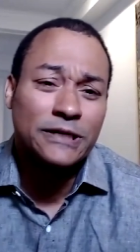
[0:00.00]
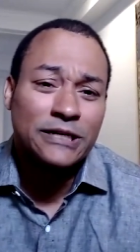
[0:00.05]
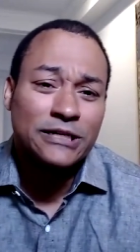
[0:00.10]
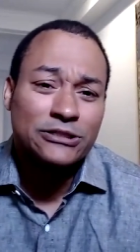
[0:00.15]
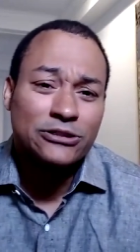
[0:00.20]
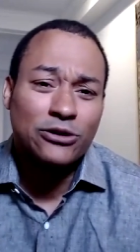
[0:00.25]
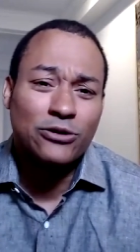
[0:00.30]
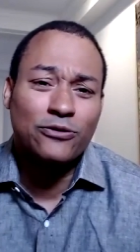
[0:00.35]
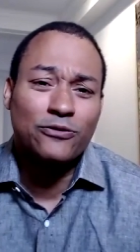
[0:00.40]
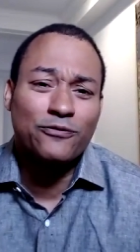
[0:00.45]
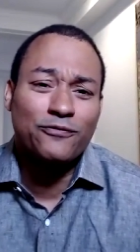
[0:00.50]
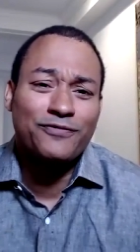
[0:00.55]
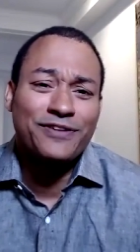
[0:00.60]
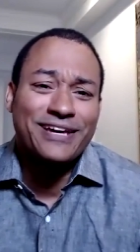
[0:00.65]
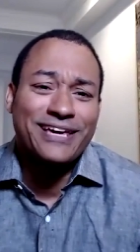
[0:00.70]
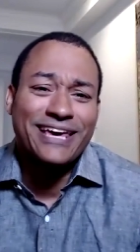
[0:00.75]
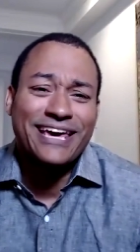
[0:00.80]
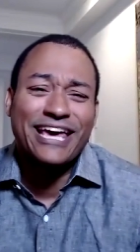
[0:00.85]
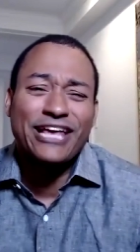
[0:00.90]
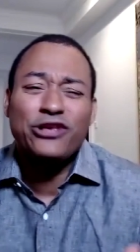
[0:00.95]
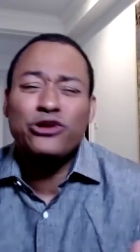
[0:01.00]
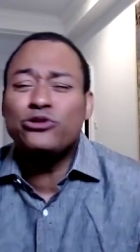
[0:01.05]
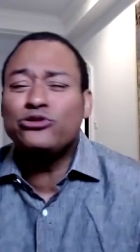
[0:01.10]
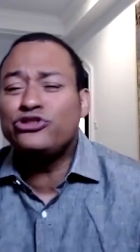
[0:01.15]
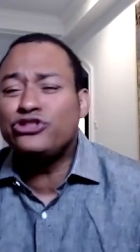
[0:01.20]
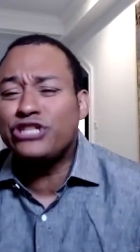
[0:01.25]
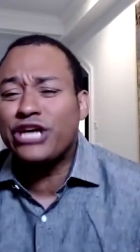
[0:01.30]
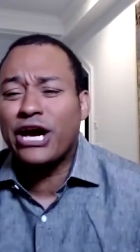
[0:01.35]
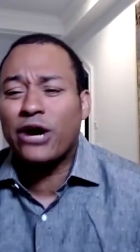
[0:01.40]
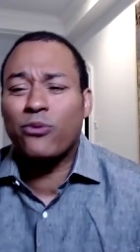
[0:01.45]
So Vicky, can you
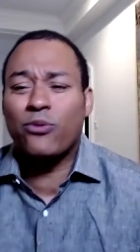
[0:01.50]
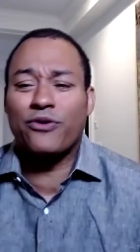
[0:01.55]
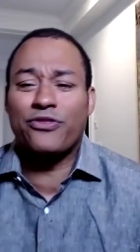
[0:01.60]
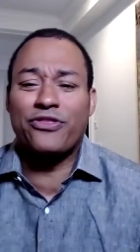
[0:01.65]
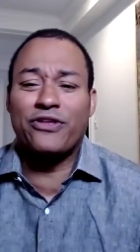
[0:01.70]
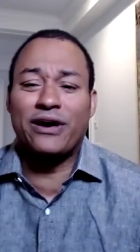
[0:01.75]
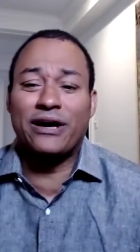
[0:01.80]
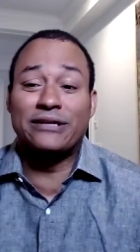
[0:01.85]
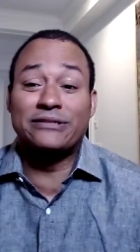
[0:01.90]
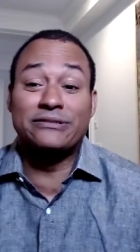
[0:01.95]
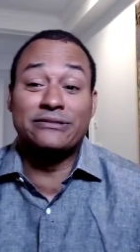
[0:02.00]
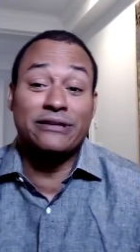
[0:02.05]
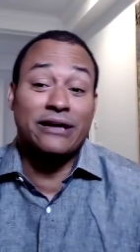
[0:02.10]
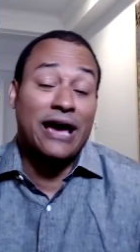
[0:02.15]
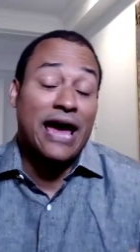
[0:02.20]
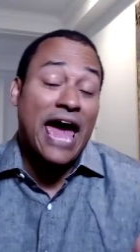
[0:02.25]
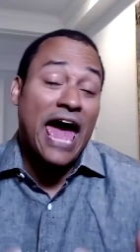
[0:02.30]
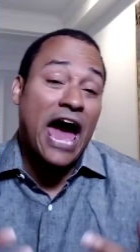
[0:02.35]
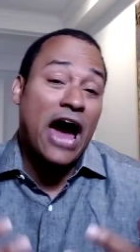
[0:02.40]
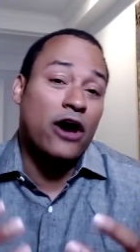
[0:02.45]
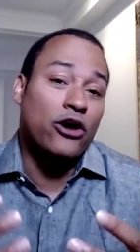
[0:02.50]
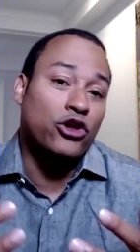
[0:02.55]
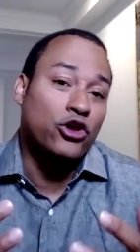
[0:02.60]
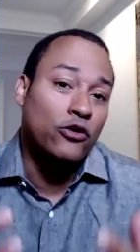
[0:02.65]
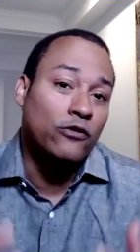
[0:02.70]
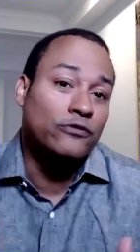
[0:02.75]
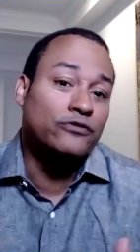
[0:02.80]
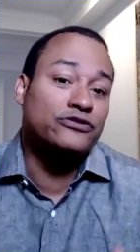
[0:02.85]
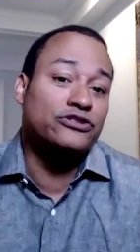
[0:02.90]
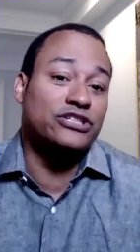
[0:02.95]
share with us how
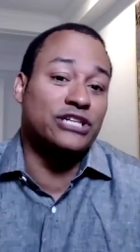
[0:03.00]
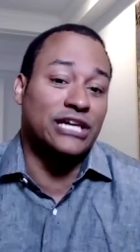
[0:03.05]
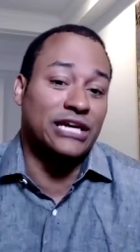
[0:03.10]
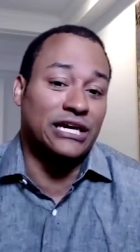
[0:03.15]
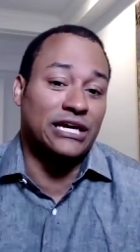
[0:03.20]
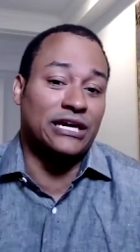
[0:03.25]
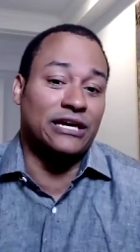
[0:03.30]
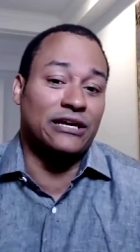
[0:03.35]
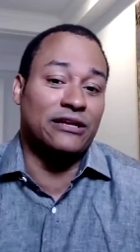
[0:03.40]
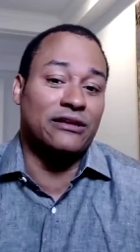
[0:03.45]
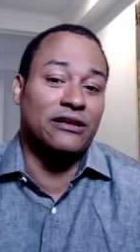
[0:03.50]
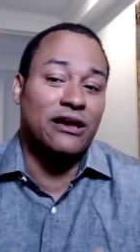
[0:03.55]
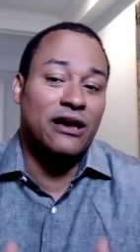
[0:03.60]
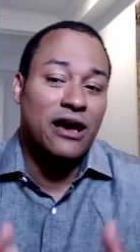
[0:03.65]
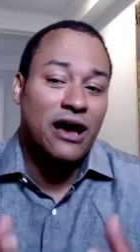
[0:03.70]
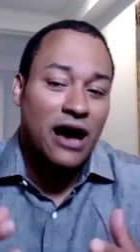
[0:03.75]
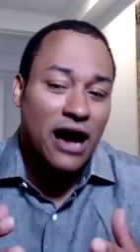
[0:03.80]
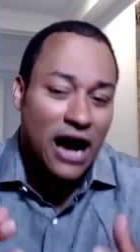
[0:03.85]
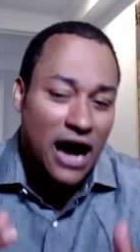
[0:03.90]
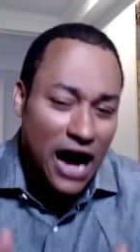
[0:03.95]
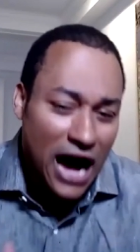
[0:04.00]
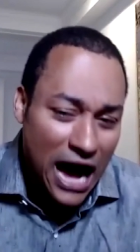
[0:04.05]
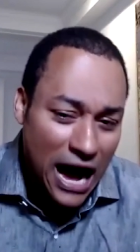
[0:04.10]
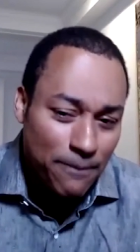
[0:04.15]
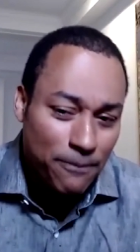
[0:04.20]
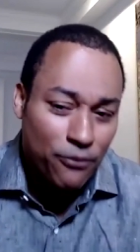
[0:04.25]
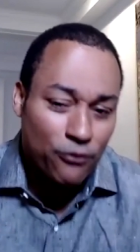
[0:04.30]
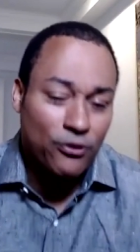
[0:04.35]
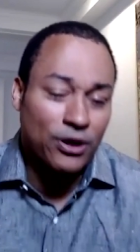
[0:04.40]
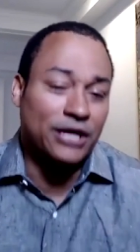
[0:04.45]
you've seen
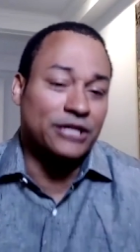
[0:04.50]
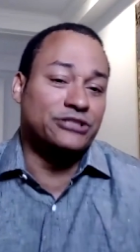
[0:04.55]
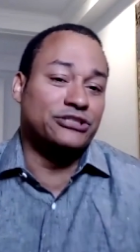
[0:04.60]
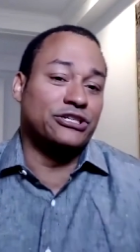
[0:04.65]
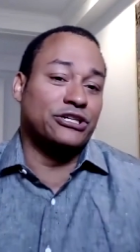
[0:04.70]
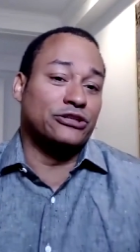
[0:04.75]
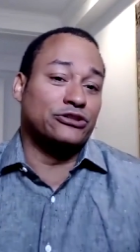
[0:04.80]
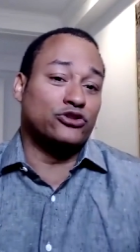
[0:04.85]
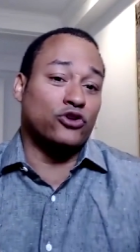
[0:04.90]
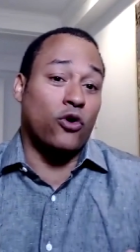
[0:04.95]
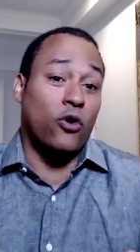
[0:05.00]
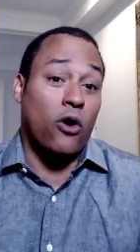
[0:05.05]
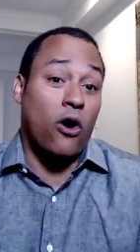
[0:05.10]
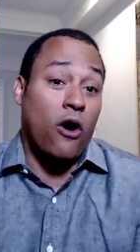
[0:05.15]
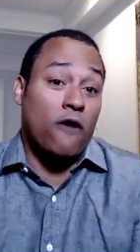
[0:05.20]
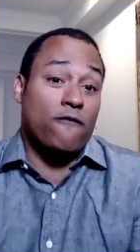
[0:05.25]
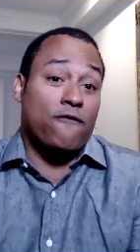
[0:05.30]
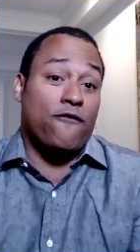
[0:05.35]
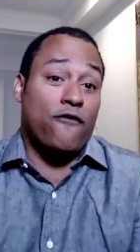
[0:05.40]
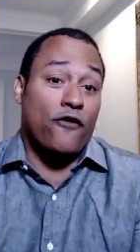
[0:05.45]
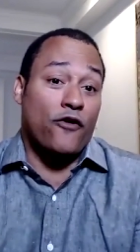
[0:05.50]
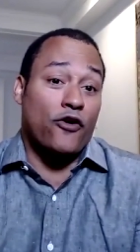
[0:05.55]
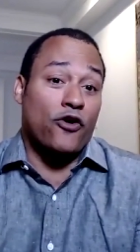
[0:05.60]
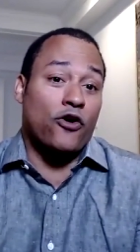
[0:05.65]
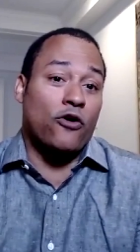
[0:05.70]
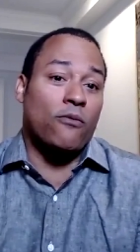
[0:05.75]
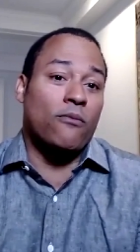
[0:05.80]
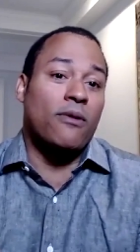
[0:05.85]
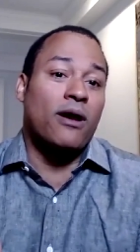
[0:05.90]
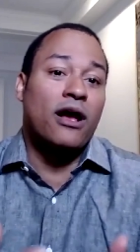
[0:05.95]
operations or our
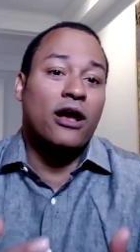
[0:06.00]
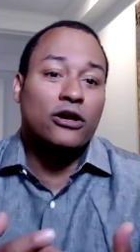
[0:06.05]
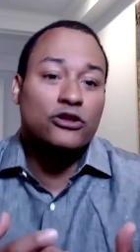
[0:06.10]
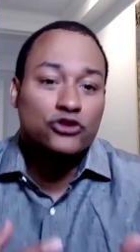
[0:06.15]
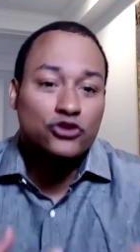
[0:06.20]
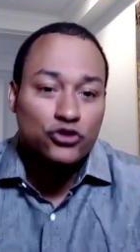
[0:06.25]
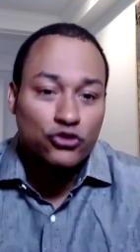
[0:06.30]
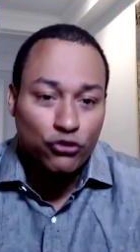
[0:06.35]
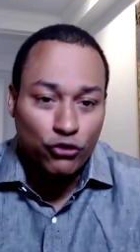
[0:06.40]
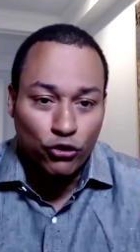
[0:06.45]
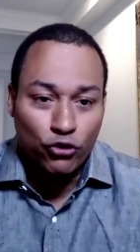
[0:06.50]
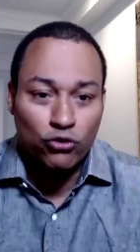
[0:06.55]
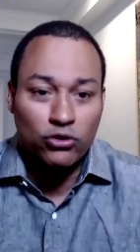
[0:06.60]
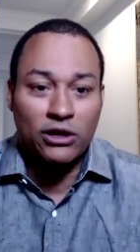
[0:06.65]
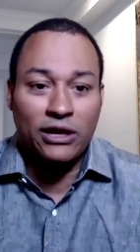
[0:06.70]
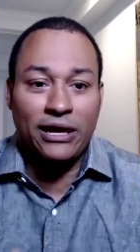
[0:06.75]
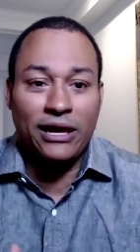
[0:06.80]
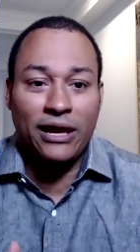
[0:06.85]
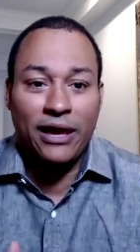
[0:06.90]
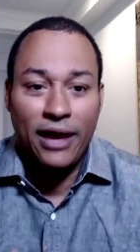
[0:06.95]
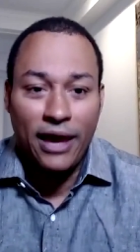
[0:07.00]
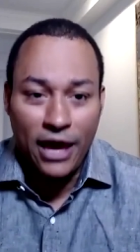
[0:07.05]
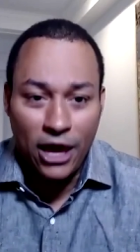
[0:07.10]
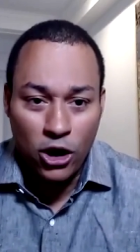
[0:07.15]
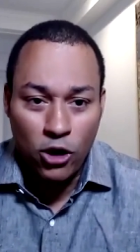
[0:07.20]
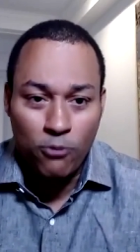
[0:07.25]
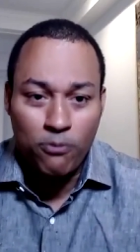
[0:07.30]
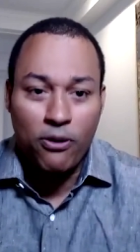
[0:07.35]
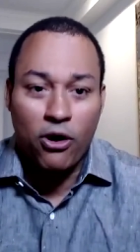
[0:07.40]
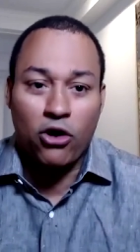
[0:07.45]
firm truly
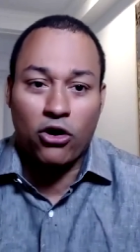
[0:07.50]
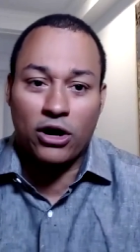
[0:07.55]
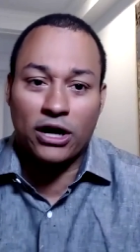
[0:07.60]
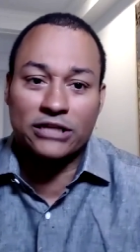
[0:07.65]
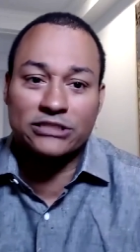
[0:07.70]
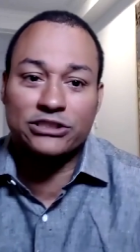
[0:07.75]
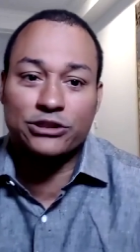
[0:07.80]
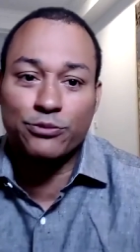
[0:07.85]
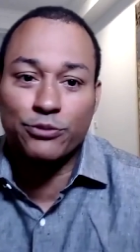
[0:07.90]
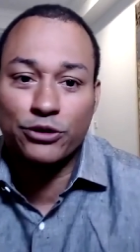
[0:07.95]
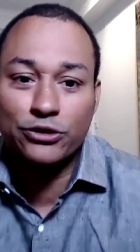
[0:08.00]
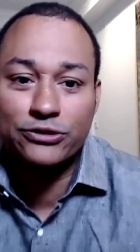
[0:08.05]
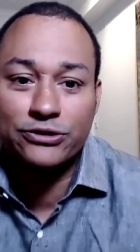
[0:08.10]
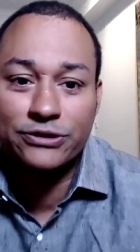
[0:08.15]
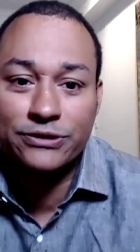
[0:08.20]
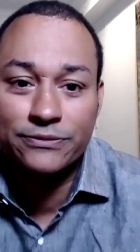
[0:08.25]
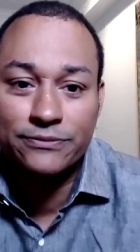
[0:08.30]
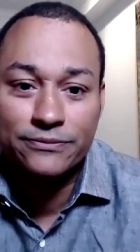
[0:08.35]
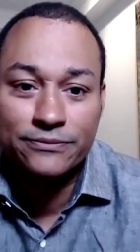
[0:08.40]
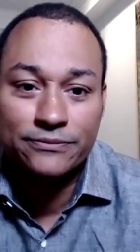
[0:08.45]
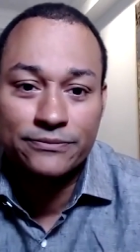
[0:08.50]
help our customers?